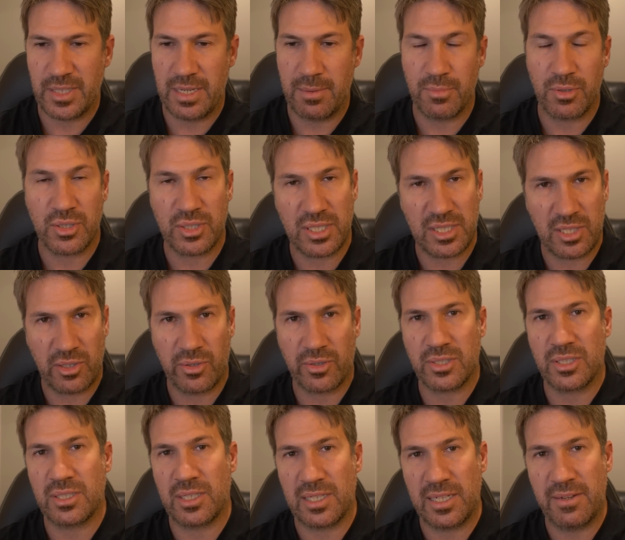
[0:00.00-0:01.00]
because it's locked
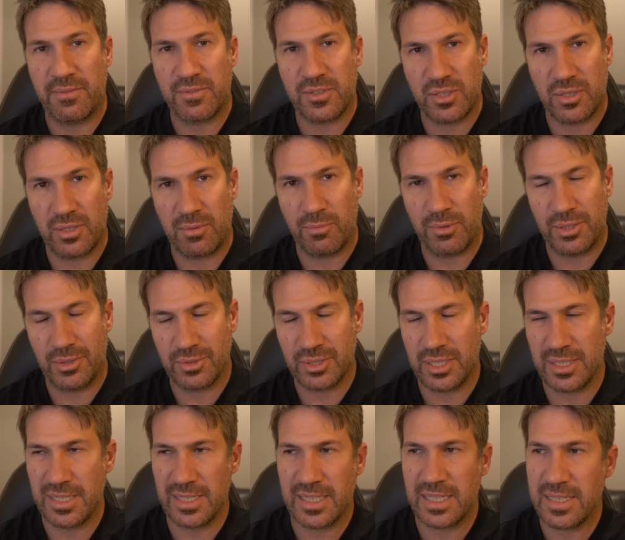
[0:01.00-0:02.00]
to the left side wheel. So
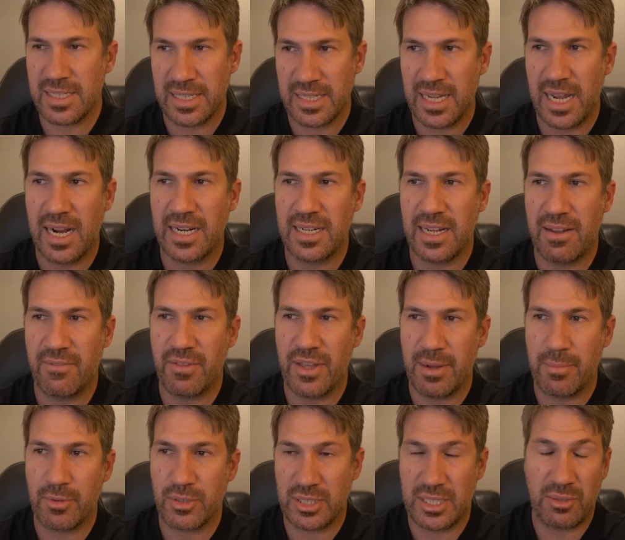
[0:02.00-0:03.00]
you can't have
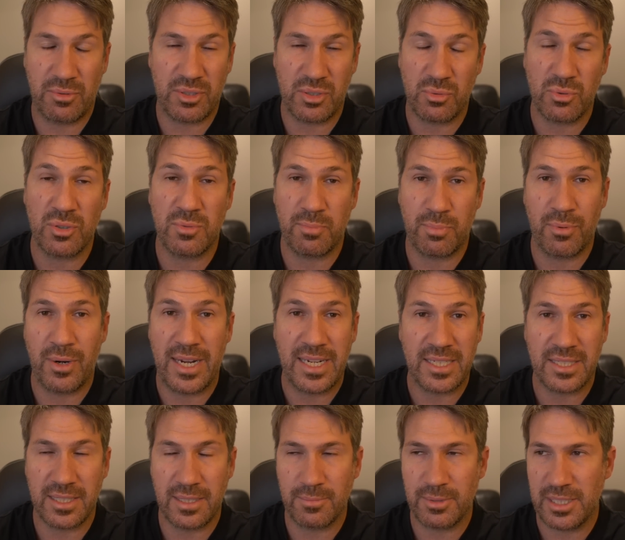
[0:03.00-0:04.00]
that, because otherwise it'll just break
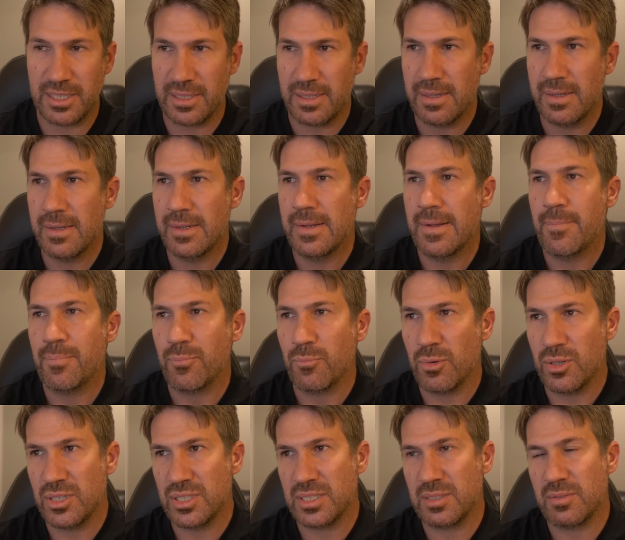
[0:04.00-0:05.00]
something.
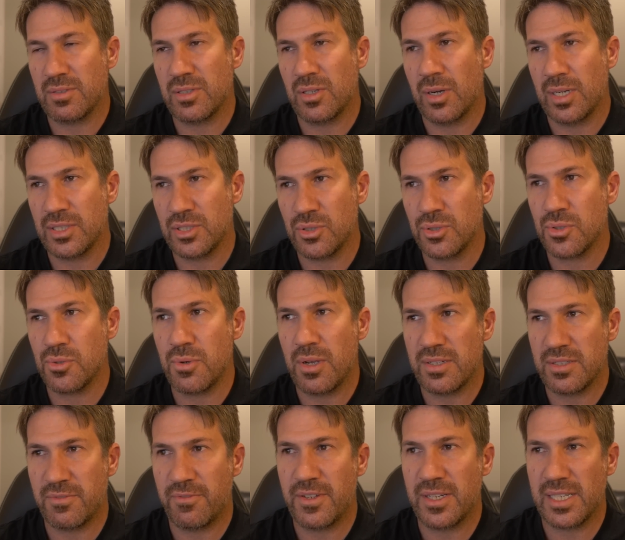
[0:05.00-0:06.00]
Whereas Isuzu
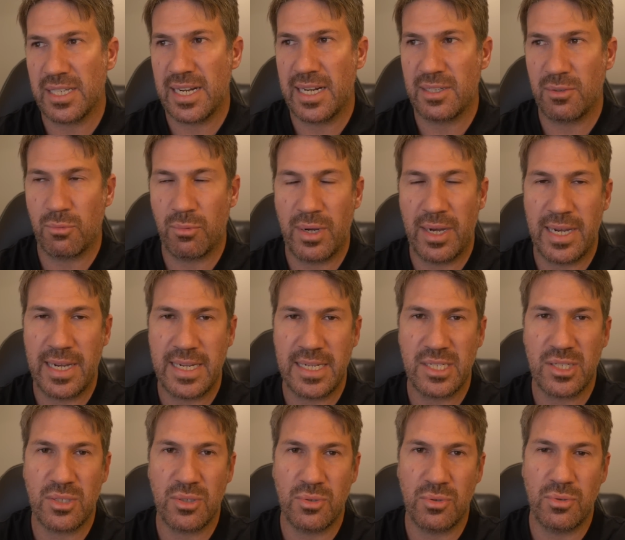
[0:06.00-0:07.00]
has figured out a way
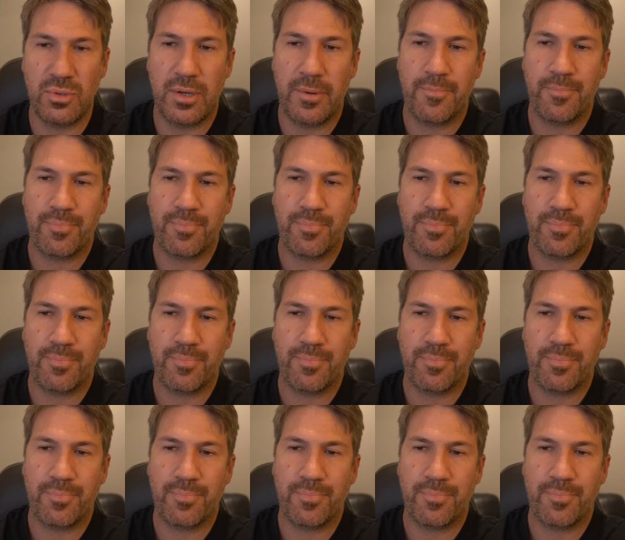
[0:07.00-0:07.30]
to